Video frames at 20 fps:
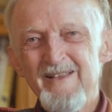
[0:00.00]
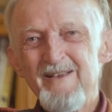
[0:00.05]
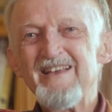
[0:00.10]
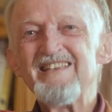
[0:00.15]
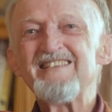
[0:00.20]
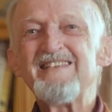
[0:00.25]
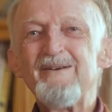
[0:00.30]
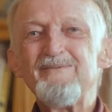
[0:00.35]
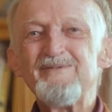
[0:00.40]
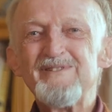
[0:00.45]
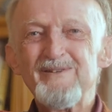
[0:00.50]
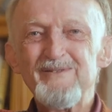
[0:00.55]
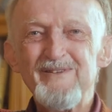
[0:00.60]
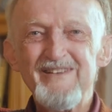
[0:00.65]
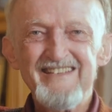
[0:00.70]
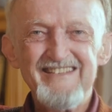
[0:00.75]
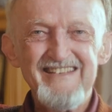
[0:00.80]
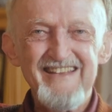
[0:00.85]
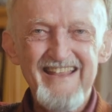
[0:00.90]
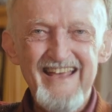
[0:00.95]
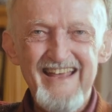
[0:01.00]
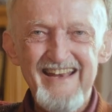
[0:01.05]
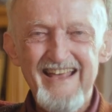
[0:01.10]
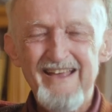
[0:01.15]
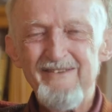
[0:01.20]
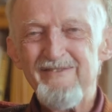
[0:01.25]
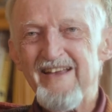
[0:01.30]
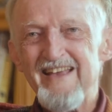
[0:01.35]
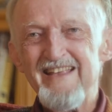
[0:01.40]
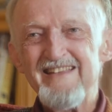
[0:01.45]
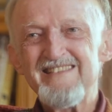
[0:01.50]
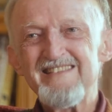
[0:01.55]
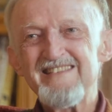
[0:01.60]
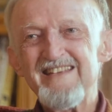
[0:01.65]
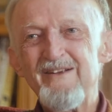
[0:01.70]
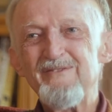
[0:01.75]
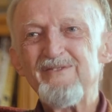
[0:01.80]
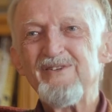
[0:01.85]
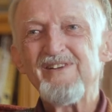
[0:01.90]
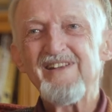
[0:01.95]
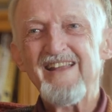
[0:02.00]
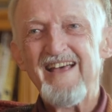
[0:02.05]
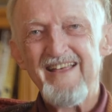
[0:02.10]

Subsequent to that, I've had several